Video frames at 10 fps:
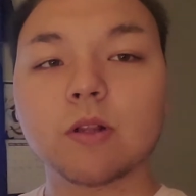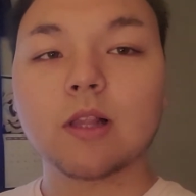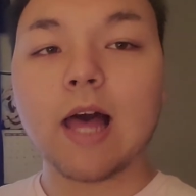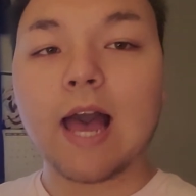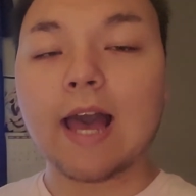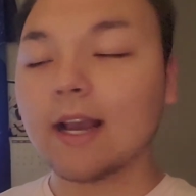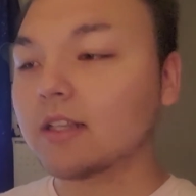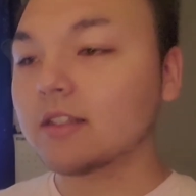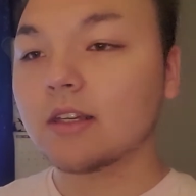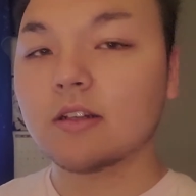
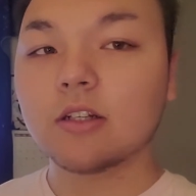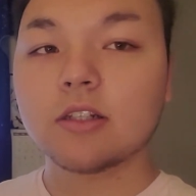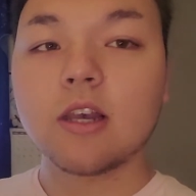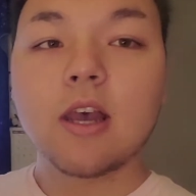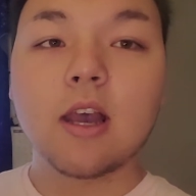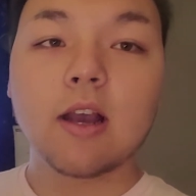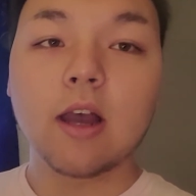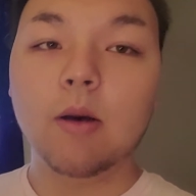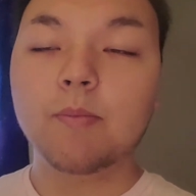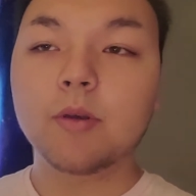relax and just
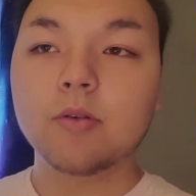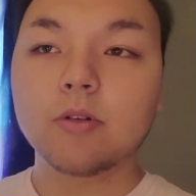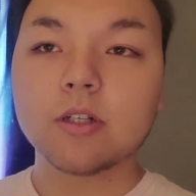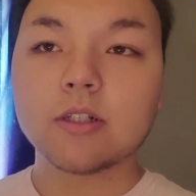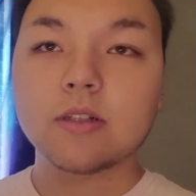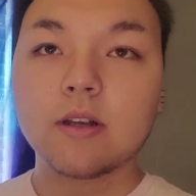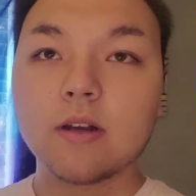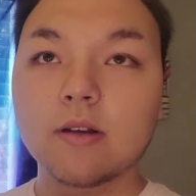help you just,